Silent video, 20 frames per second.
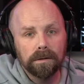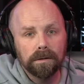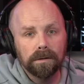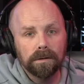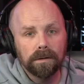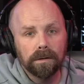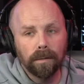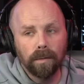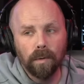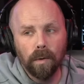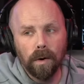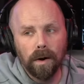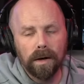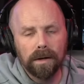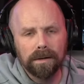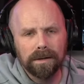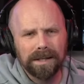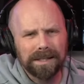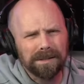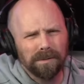Number
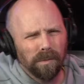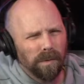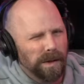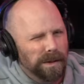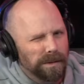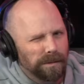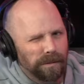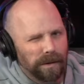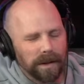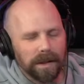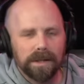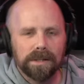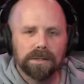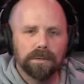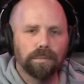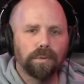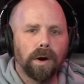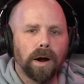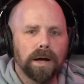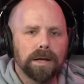one, because it wasn't really a
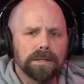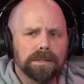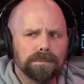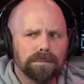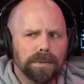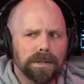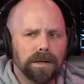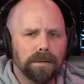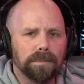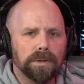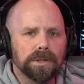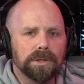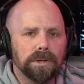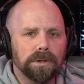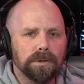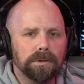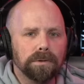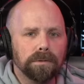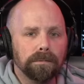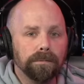surprise. But number
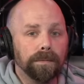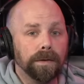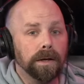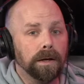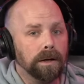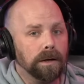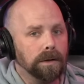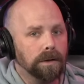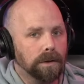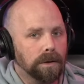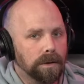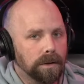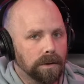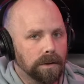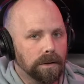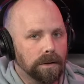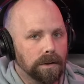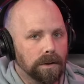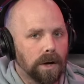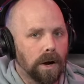two,
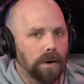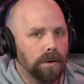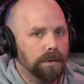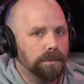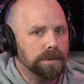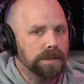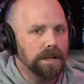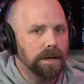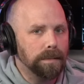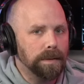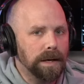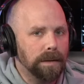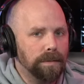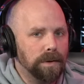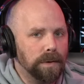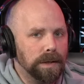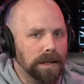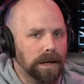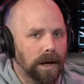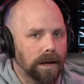Cody was a
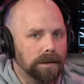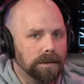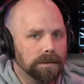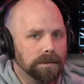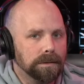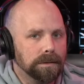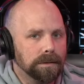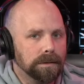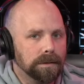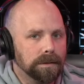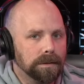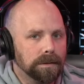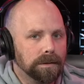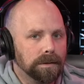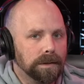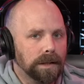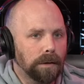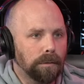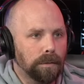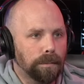WWE guy.
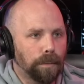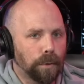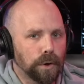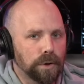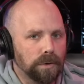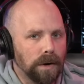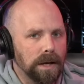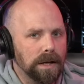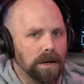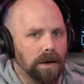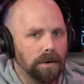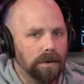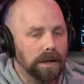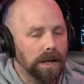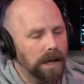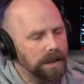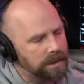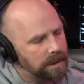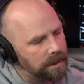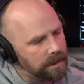They were portraying Cody
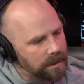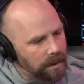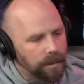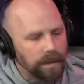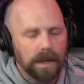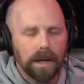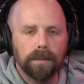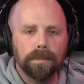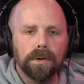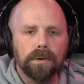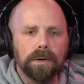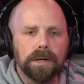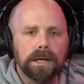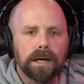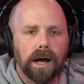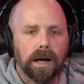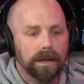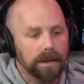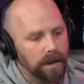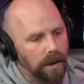as a WWE
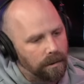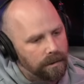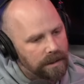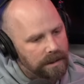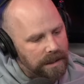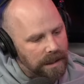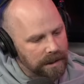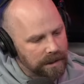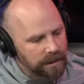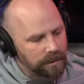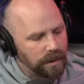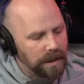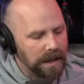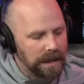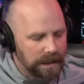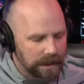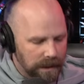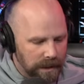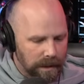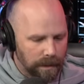guy. Cody's history
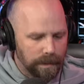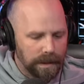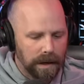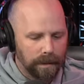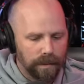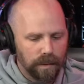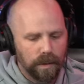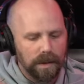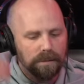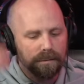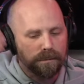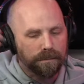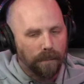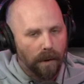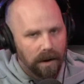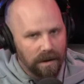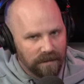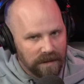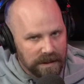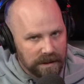in the WWE was
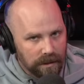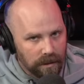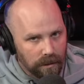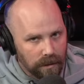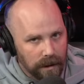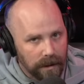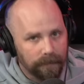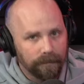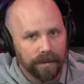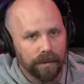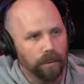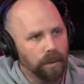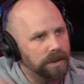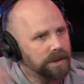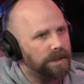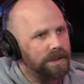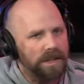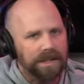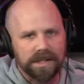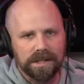part of his story. It
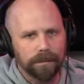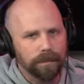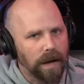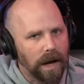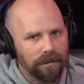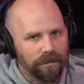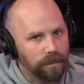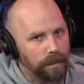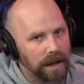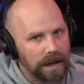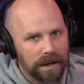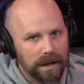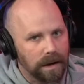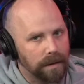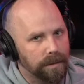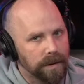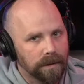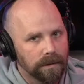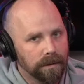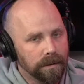wasn't just some guy from
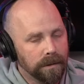AEW.